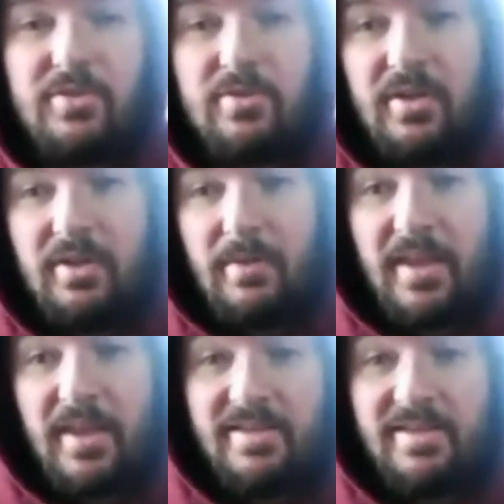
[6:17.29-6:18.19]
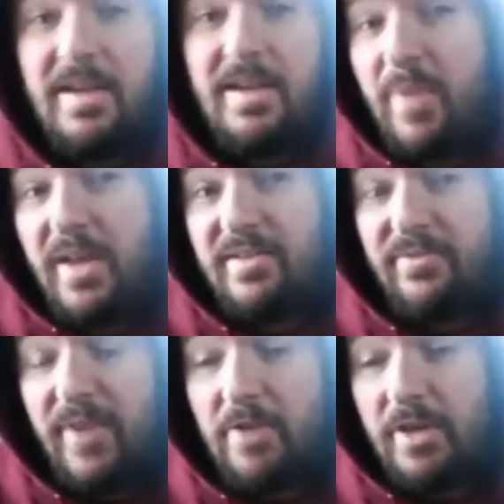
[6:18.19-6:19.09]
to, like, signing bands
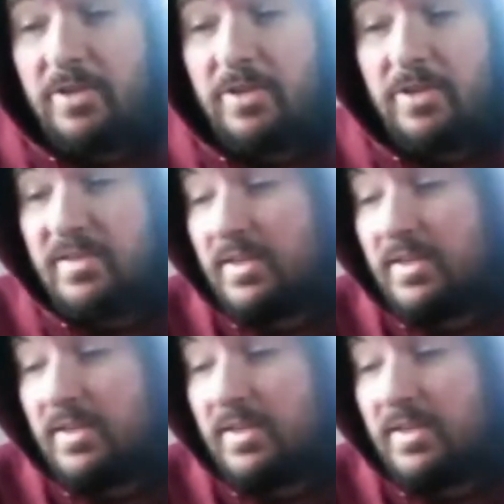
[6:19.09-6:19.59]
at Fat Records.